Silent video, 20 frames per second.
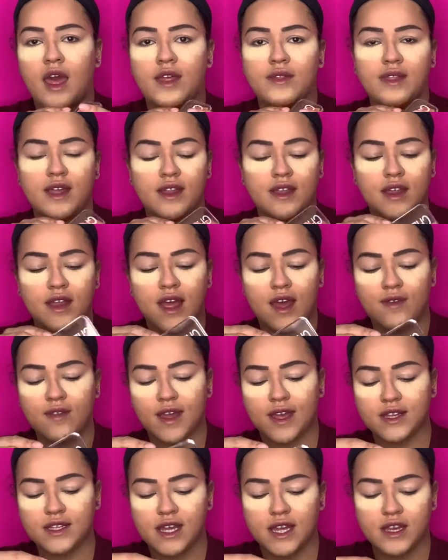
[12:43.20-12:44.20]
They did have
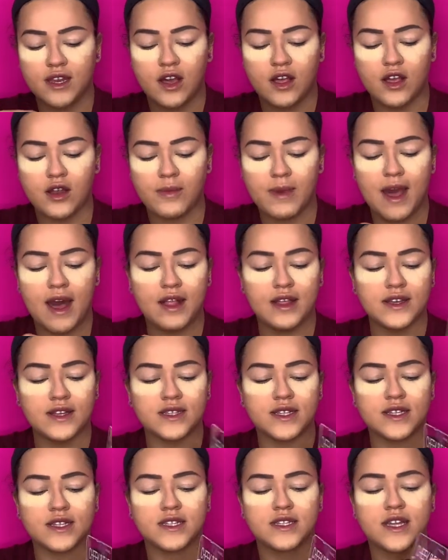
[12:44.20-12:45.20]
like $10
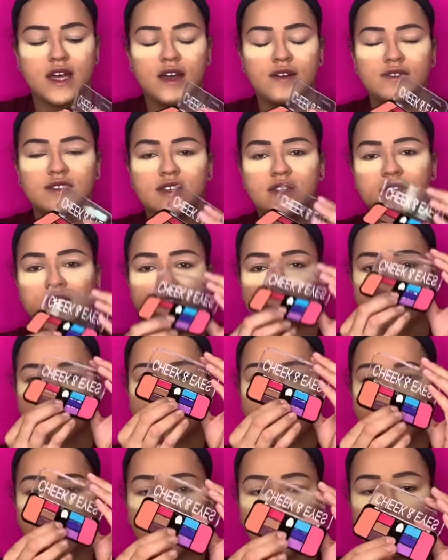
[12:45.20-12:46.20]
palettes and stuff, so this looks
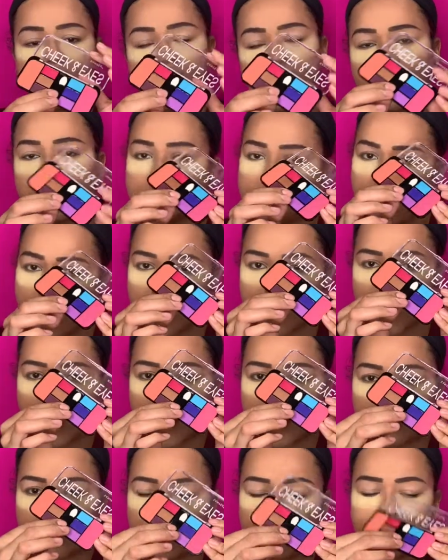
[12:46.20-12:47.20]
like little kids
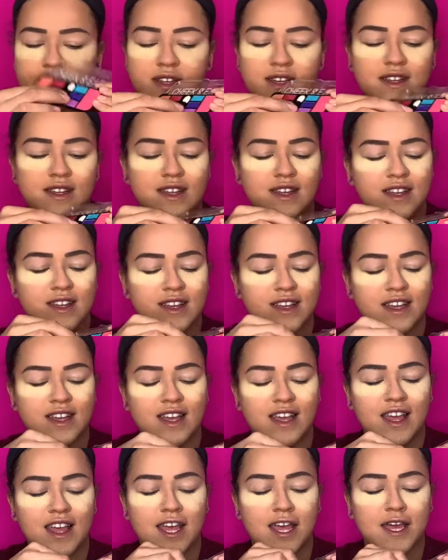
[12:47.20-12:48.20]
makeup.
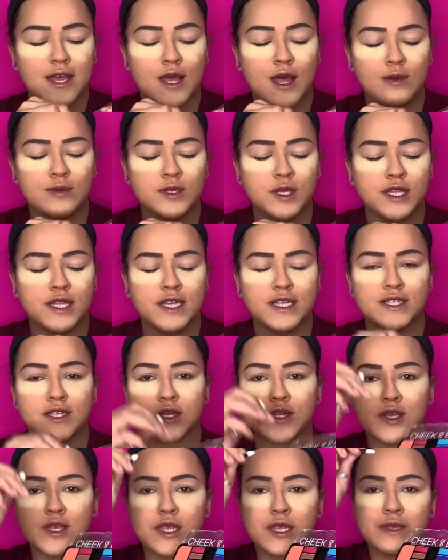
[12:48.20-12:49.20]
Comes with this
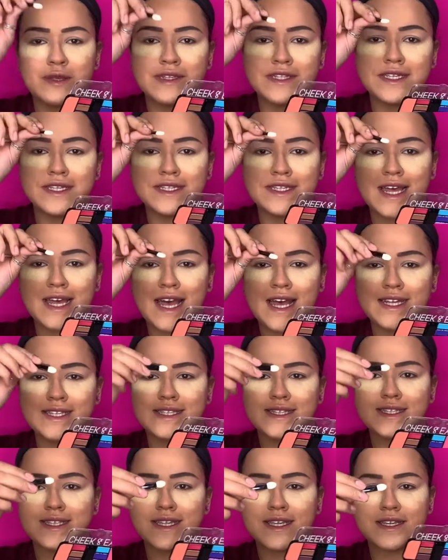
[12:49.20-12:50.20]
little useless
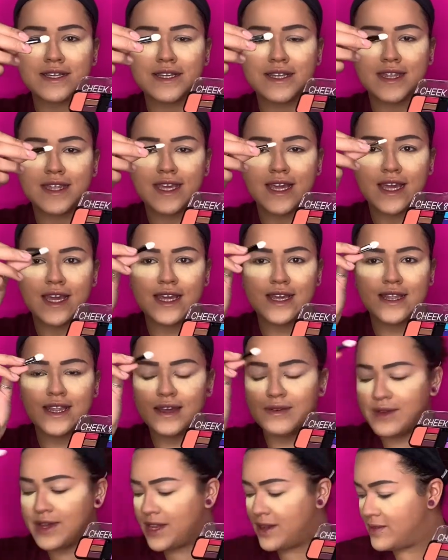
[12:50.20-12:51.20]
ass little thing that
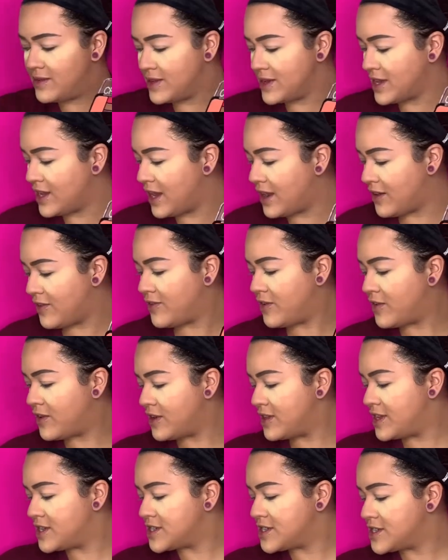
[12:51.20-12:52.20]
we don't care for
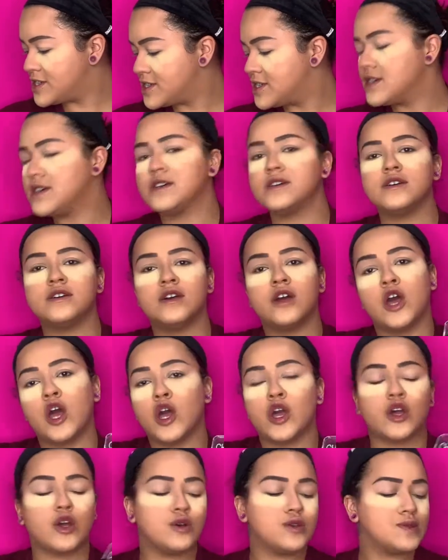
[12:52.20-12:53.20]
that just
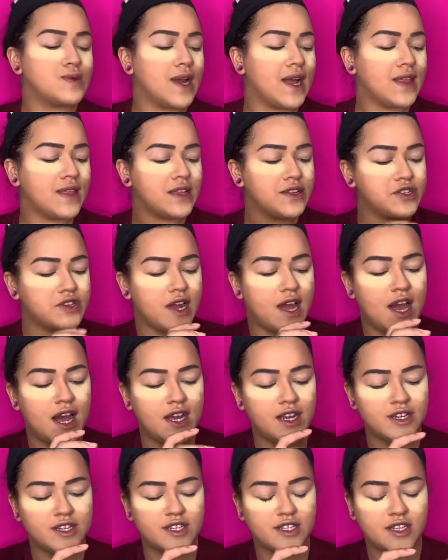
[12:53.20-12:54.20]
goes right in the trash.